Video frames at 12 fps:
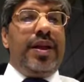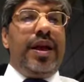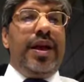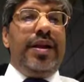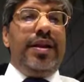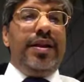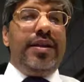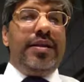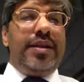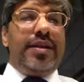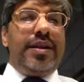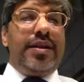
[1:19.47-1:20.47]
And
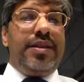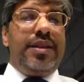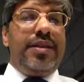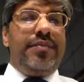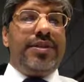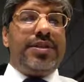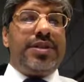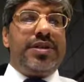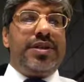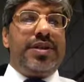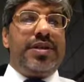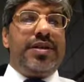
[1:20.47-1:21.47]
the third thing which
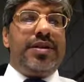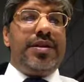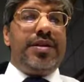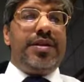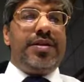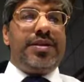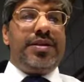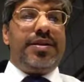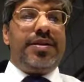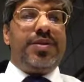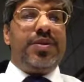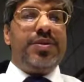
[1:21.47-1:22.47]
the
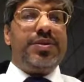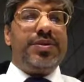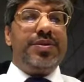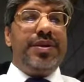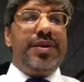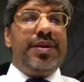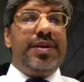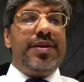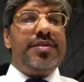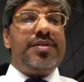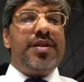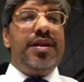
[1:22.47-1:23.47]
standard talks
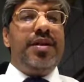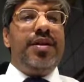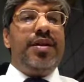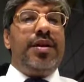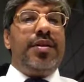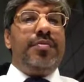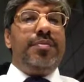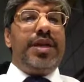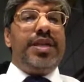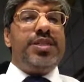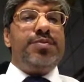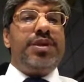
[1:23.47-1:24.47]
is the
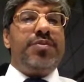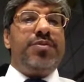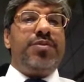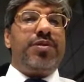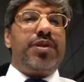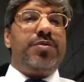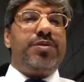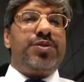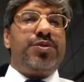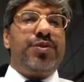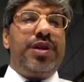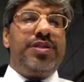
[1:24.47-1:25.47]
management programs
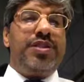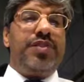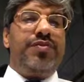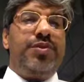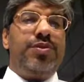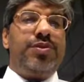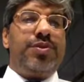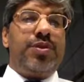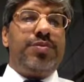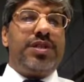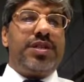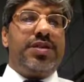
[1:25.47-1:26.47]
to achieve those
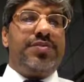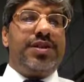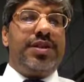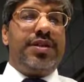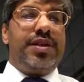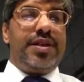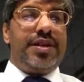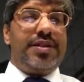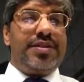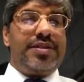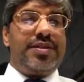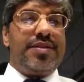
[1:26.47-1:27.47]
objectives and
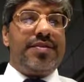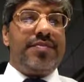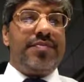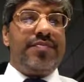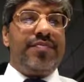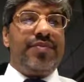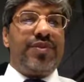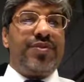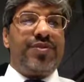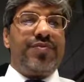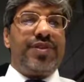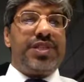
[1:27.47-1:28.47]
targets.
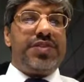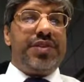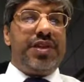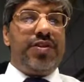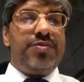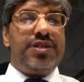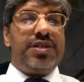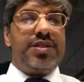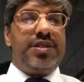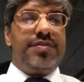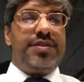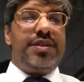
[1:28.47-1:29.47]
So first we have
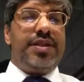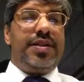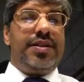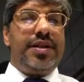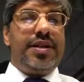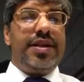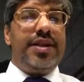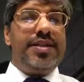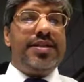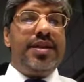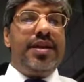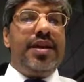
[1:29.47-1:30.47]
objectives, then
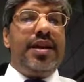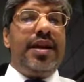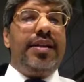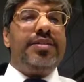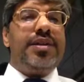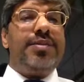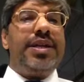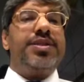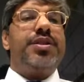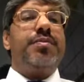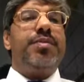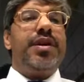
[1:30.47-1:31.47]
targets, and some
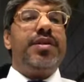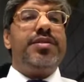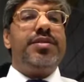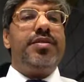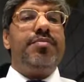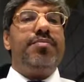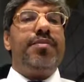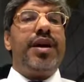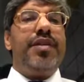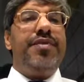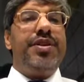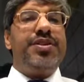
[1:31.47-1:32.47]
action plans by